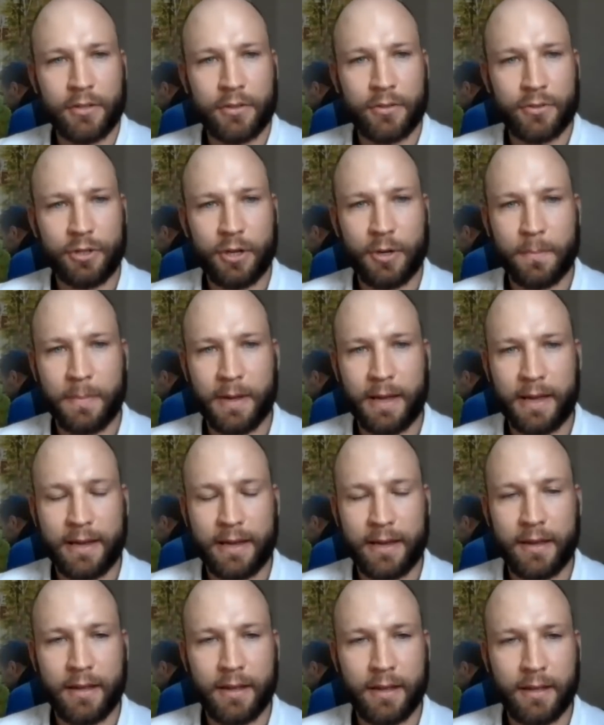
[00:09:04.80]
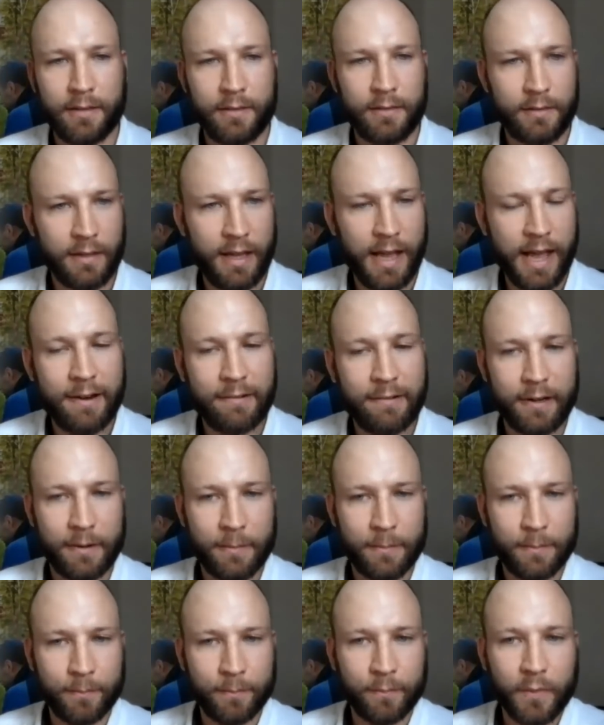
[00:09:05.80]
shown by
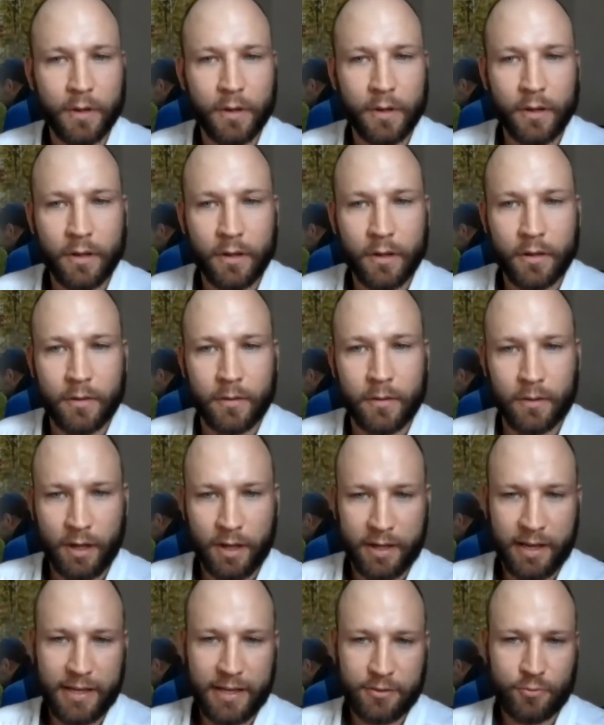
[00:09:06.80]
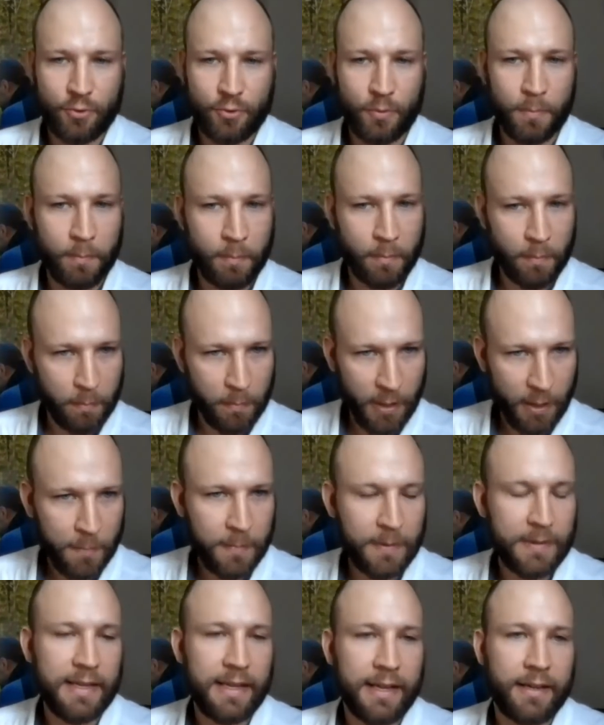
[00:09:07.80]
arrow, and that's drawn
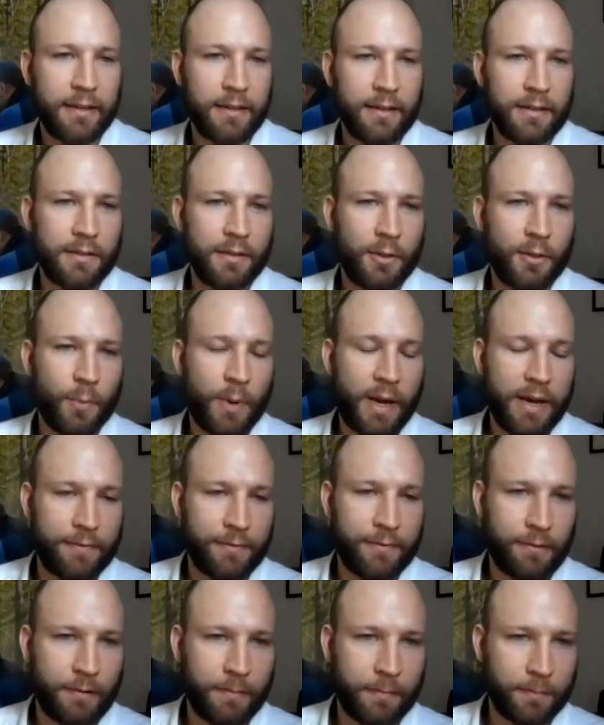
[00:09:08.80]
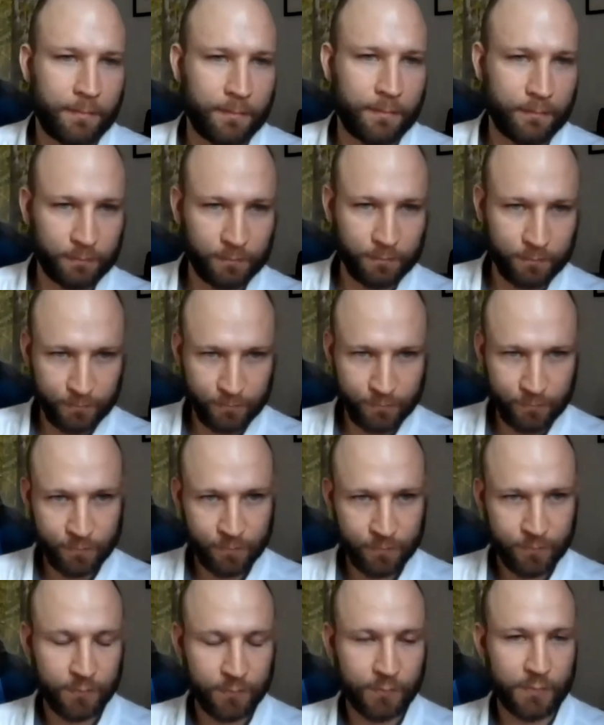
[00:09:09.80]
perpendicular to the wavefront.
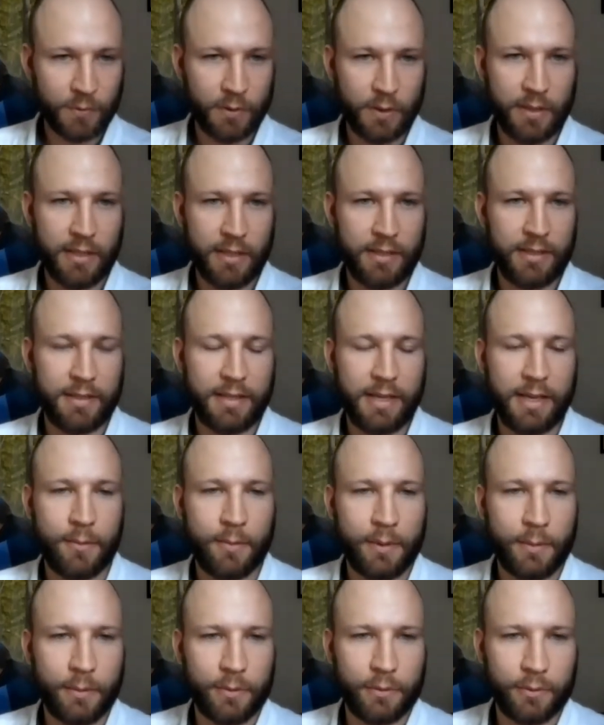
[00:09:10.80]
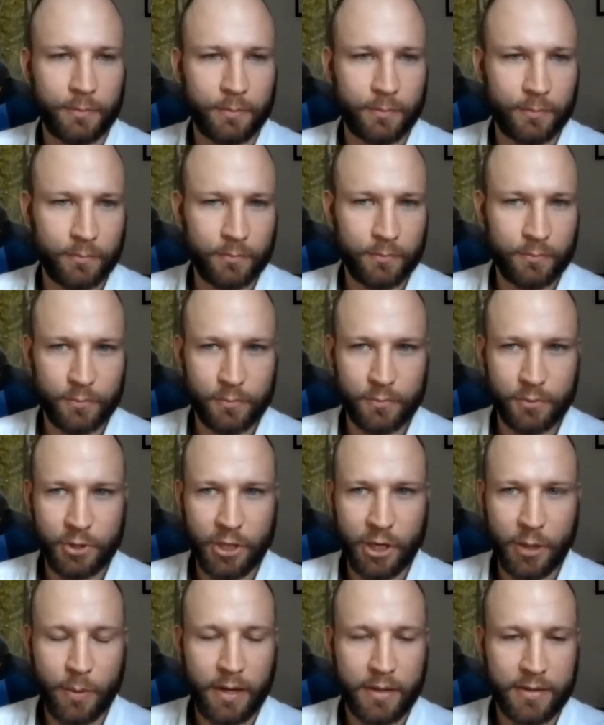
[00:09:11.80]
So this is how we will
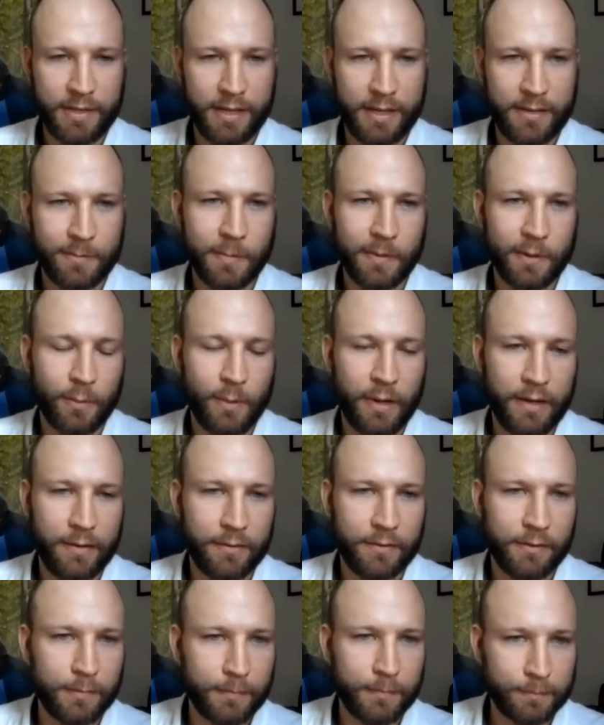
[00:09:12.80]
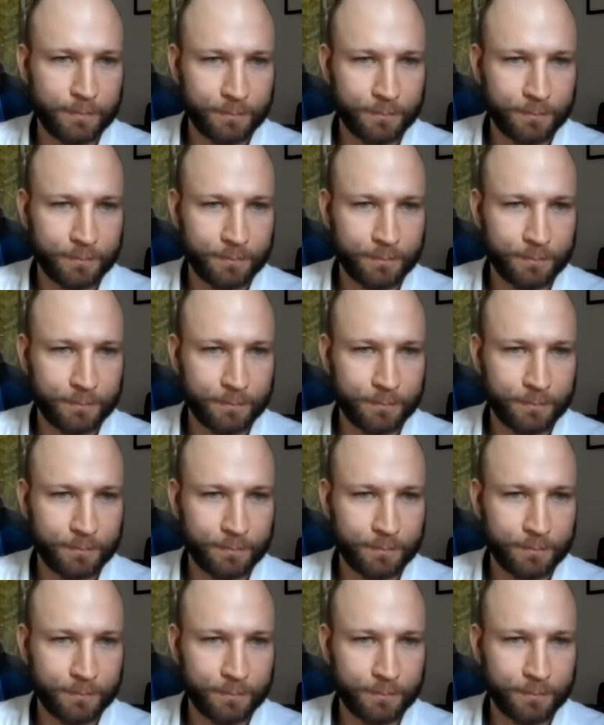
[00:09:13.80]
show our seismic waves.